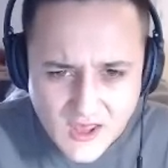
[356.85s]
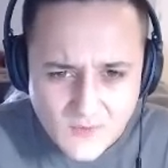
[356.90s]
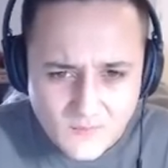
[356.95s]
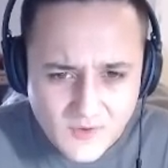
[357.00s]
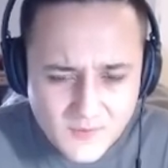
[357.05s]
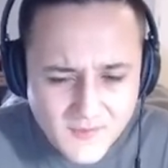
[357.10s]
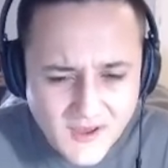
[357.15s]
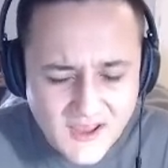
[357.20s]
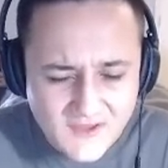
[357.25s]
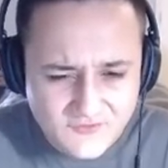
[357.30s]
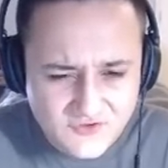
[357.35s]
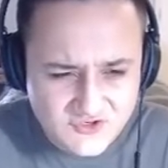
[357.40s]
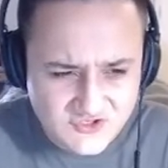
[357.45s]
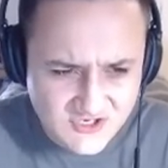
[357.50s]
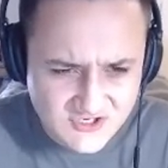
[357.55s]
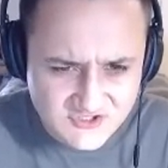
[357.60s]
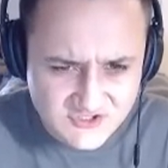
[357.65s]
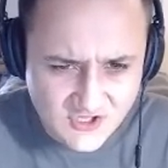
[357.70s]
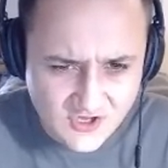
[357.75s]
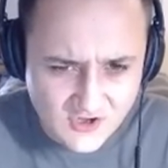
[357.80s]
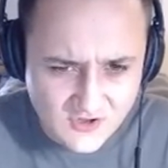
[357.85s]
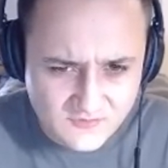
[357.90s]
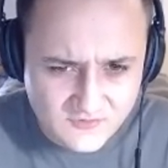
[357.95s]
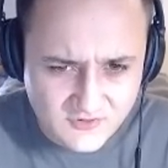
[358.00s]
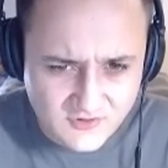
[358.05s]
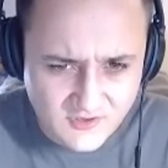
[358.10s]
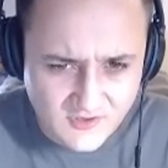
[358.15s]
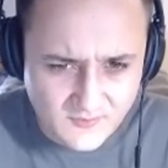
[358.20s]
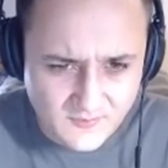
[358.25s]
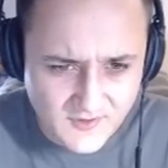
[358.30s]
We might have to change the arms
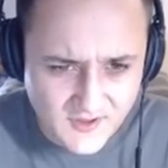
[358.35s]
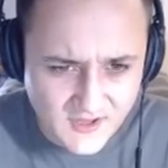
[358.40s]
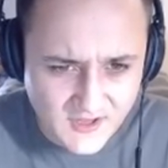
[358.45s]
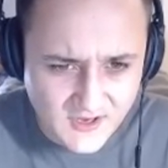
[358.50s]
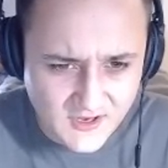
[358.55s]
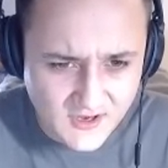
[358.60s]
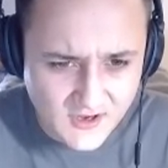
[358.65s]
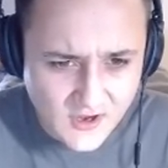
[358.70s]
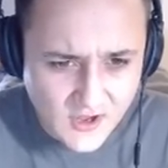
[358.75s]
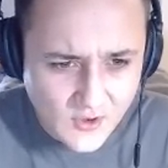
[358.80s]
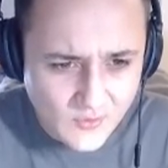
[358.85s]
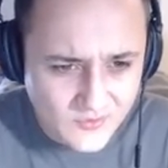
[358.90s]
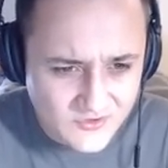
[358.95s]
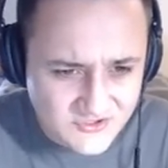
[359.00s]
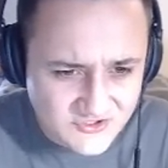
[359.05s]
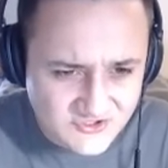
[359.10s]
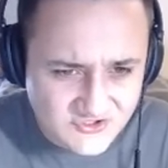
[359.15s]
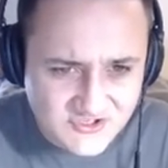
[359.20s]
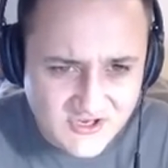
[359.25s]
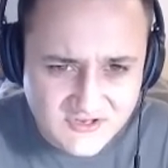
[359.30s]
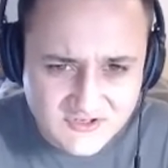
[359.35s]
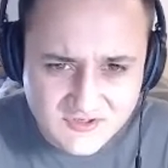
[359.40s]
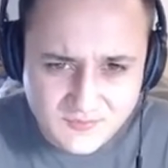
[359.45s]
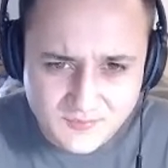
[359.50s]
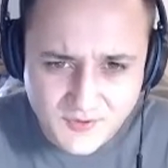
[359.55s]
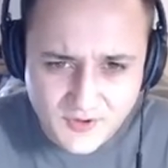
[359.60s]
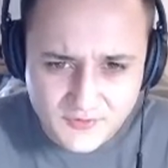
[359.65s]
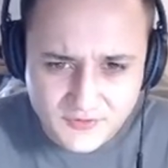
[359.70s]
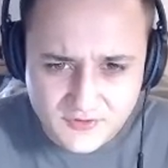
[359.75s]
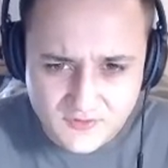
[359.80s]
a little bit here. We'll just change them
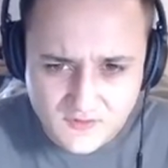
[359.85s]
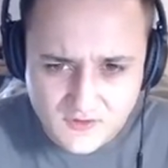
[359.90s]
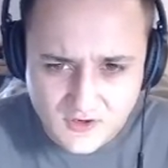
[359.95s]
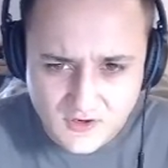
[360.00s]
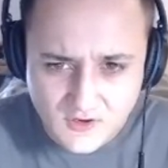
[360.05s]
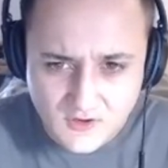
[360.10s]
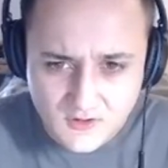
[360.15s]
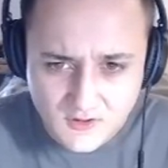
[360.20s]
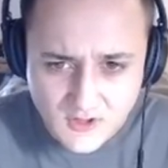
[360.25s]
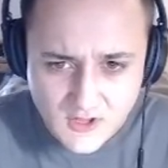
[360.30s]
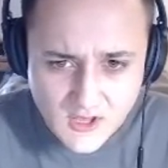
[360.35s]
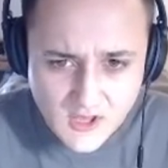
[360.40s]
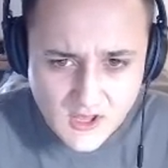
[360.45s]
both to girl.